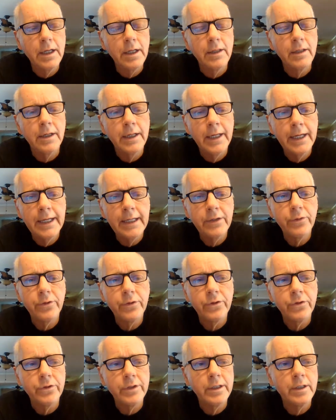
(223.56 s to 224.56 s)
in the
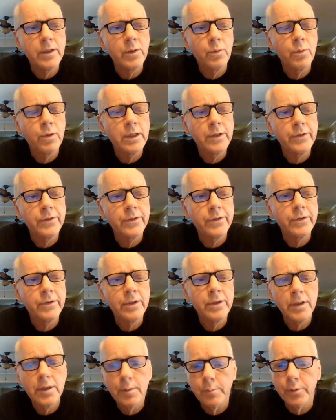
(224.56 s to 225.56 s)
natural, she had to watch her
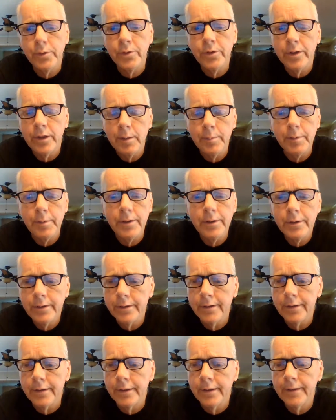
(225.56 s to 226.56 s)
son brutally
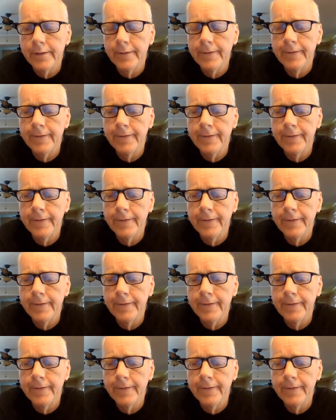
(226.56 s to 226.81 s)
murdered.